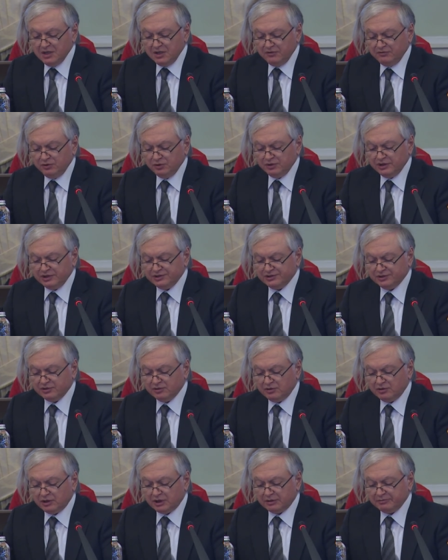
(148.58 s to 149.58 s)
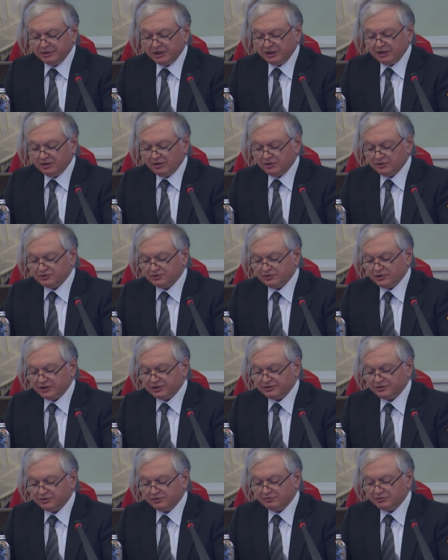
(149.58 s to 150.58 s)
A few days ago, Armenia also
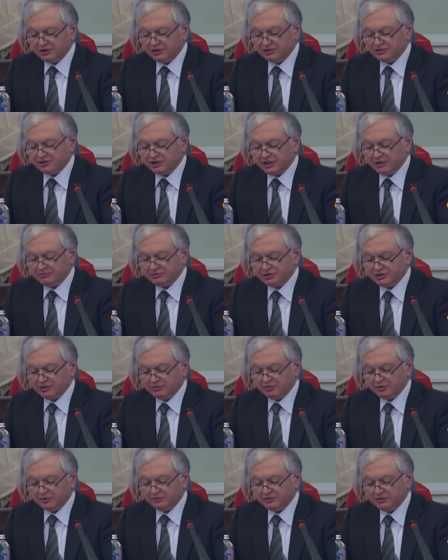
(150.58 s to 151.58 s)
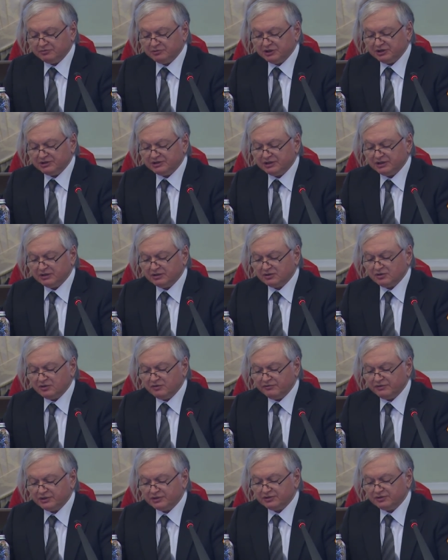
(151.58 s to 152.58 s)
assumed the chairmanship of the Ministerial
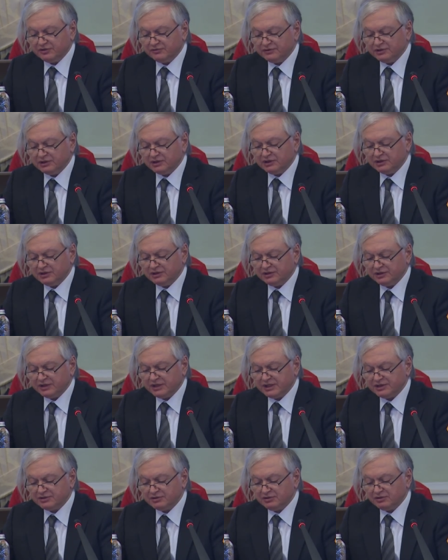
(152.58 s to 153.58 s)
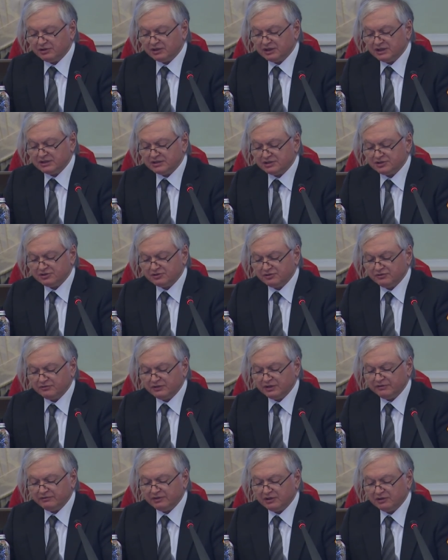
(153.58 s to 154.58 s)
Conference of the International Organization of
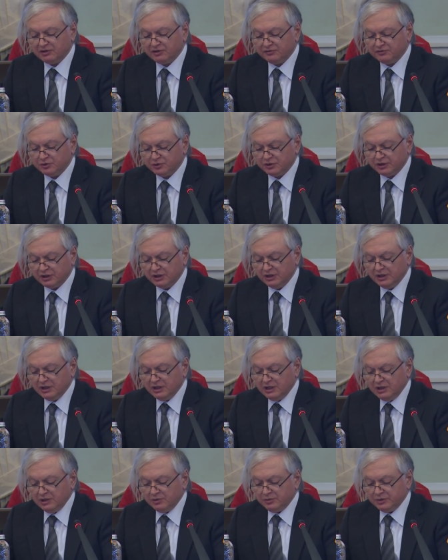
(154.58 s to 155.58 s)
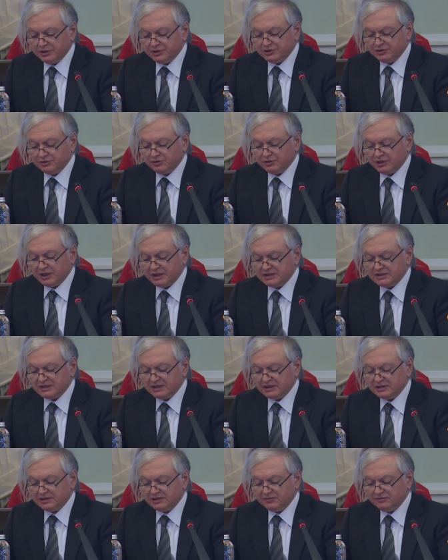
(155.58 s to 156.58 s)
La Francophonie, which unites
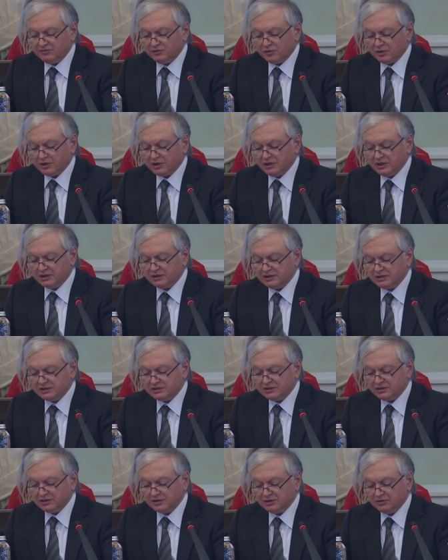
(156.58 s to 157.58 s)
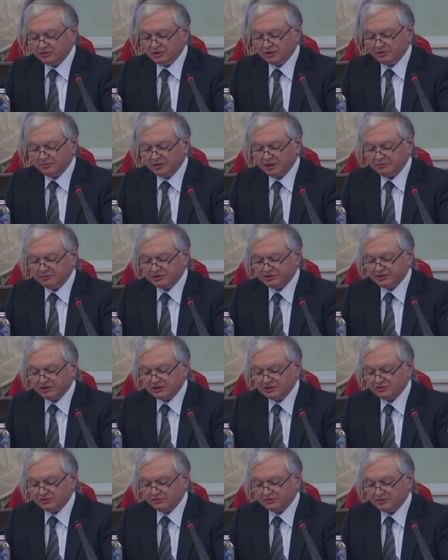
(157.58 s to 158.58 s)
84 countries, including member
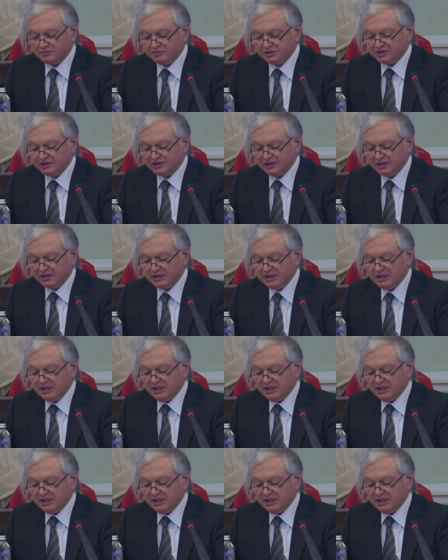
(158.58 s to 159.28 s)
states of the BSEC,